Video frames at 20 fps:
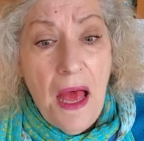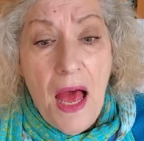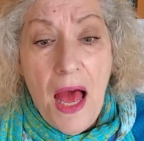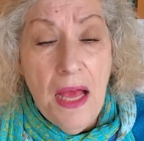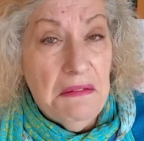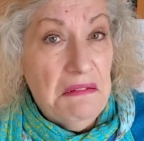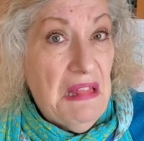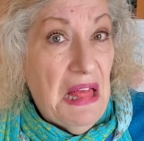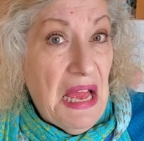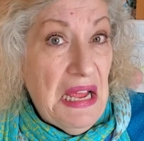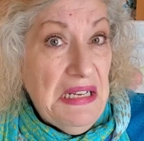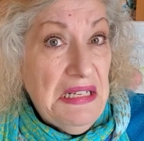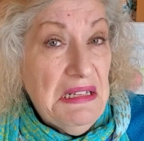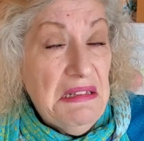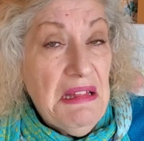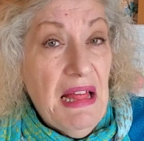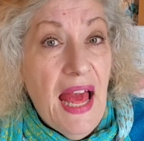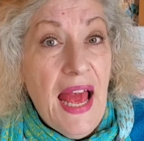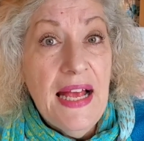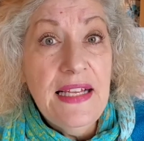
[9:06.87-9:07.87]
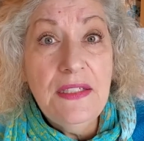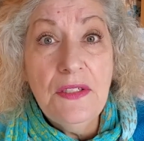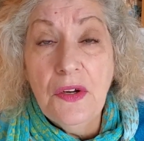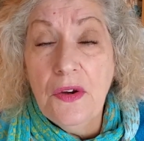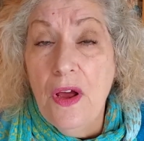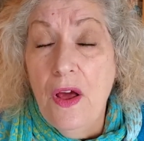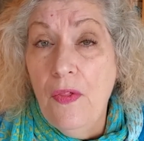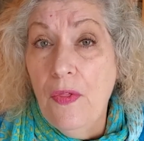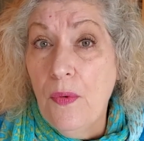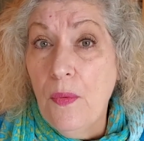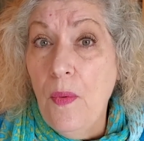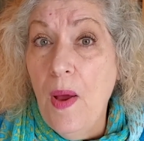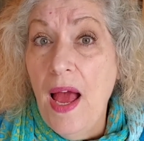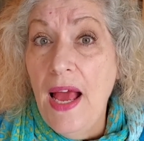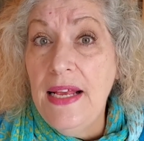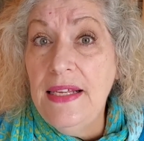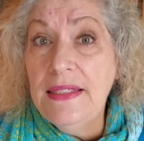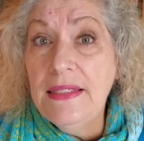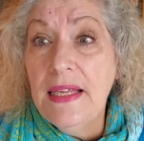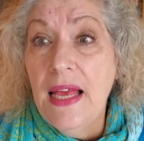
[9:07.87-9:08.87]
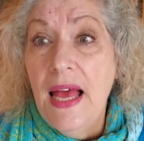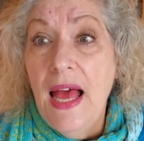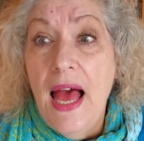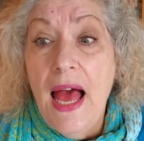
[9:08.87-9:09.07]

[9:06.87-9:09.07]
online class or otherwise,